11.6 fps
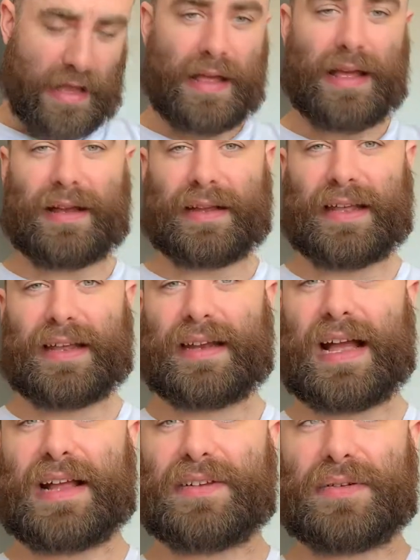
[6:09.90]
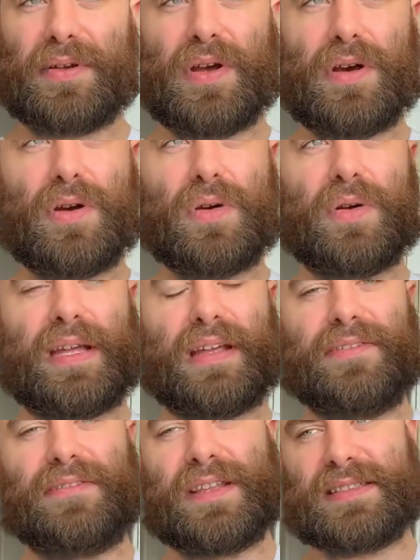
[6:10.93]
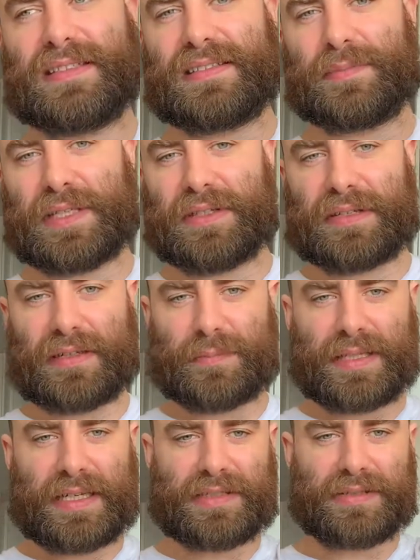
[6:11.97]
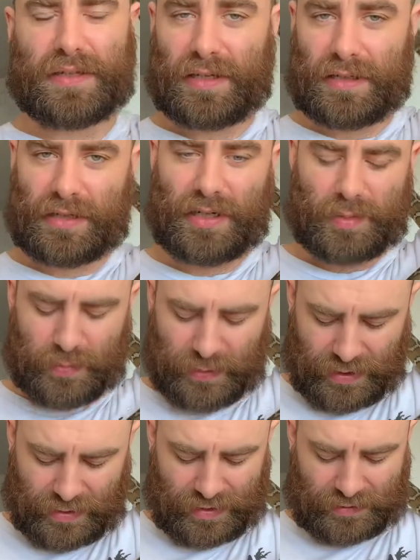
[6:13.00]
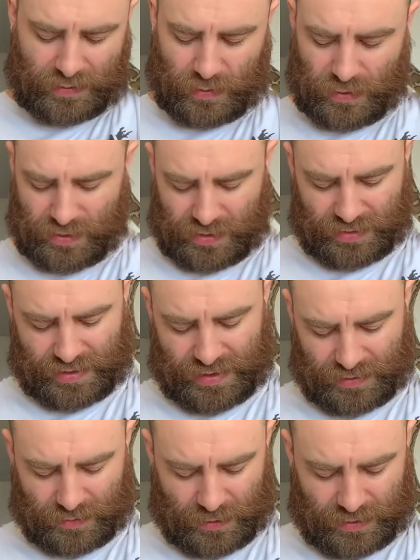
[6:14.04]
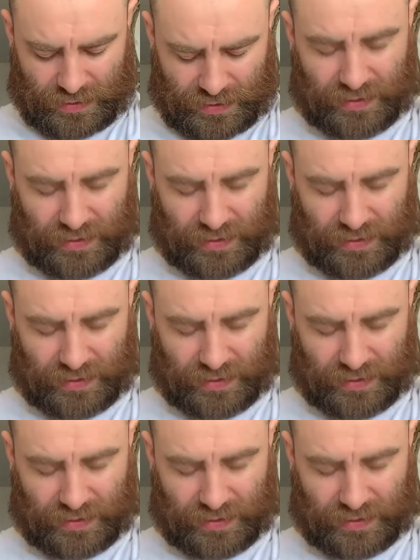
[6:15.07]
Again, I don't know if this is something you can apply to all carpet pythons or just this one.